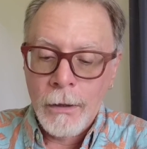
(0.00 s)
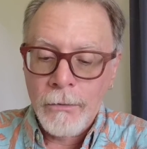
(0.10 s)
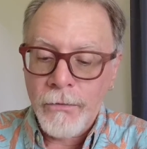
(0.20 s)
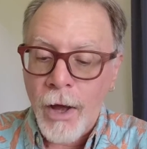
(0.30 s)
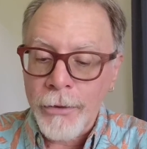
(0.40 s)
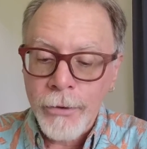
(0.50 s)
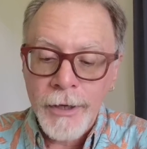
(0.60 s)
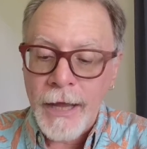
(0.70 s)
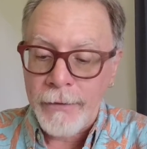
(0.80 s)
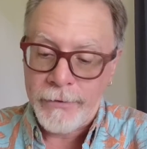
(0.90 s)
Father in
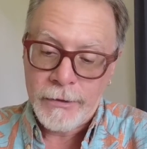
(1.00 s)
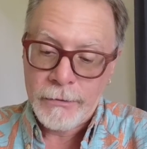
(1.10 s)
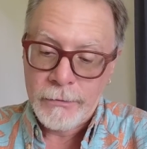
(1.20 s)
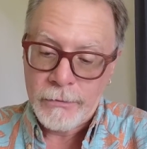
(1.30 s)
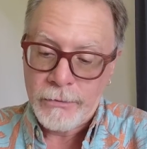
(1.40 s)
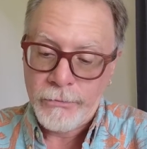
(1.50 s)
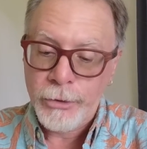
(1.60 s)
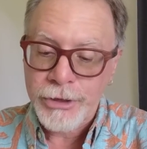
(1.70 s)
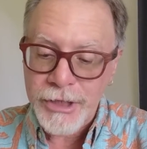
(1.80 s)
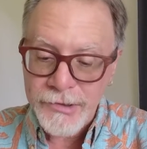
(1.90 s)
heaven,
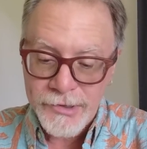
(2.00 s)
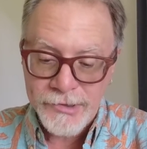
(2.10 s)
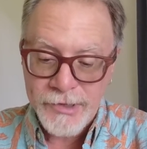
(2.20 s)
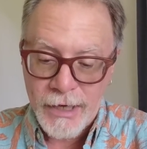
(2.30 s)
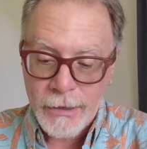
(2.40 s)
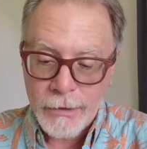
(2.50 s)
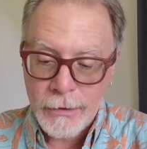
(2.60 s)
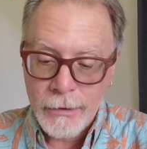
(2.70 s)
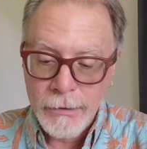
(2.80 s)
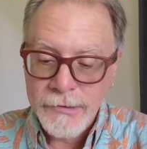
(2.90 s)
for Jesus' sake,
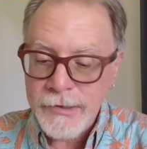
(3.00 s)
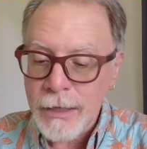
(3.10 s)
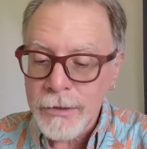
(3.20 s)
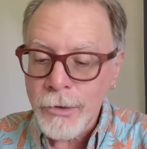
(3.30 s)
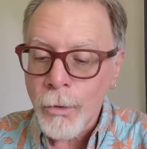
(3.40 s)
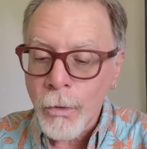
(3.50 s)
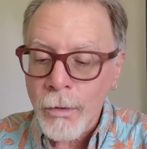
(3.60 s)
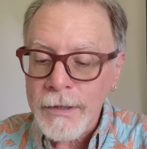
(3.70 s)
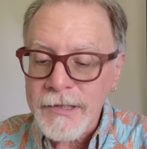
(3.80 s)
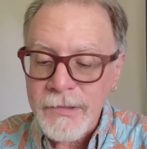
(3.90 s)
send your
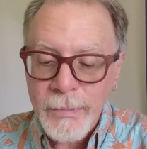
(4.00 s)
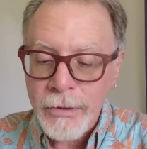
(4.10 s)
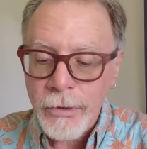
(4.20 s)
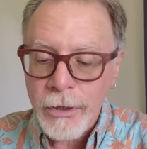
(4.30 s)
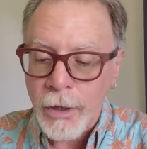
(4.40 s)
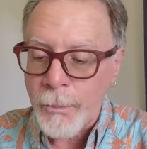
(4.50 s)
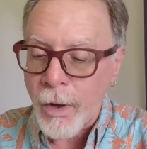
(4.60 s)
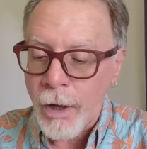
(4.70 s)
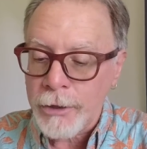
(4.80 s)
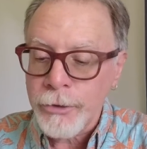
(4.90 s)
Holy Spirit
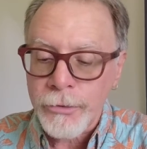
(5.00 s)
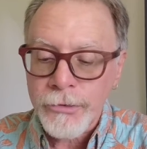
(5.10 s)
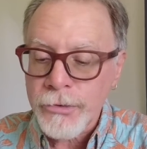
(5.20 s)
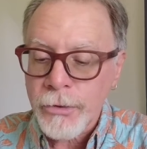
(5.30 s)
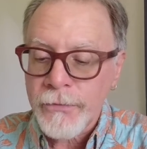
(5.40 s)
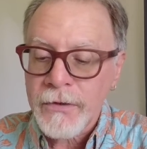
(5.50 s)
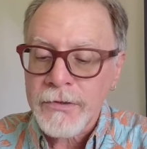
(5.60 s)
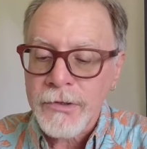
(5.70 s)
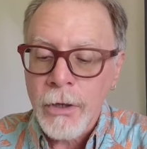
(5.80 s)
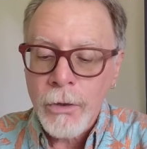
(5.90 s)
upon your
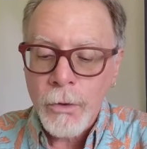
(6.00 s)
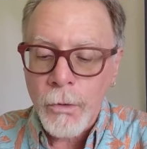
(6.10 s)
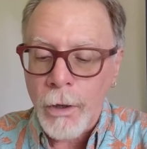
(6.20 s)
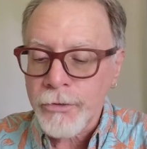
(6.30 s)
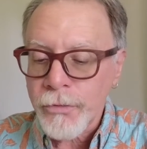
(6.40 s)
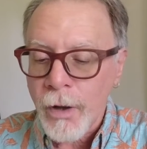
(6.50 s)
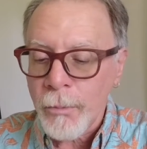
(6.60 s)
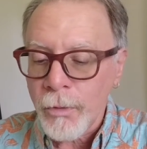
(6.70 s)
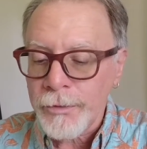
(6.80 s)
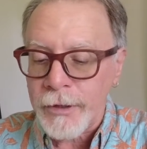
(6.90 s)
servants who are
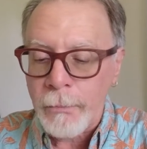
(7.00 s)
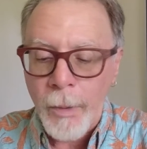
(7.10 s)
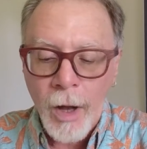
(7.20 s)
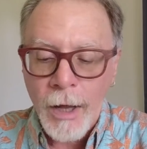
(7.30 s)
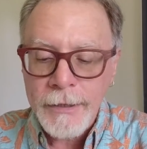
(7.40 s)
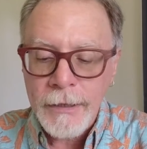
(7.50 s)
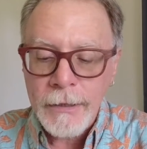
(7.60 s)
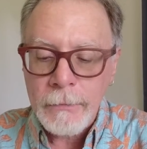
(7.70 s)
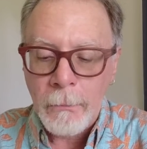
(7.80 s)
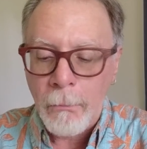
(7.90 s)
troubled in
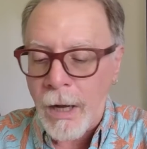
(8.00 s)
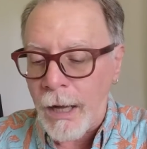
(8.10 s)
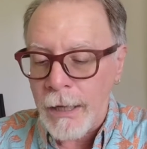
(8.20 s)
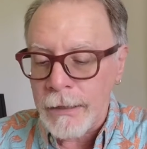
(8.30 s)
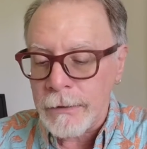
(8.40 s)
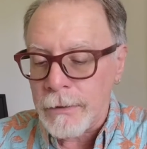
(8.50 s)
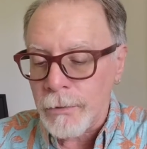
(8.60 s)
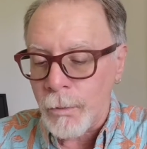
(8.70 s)
body, mind,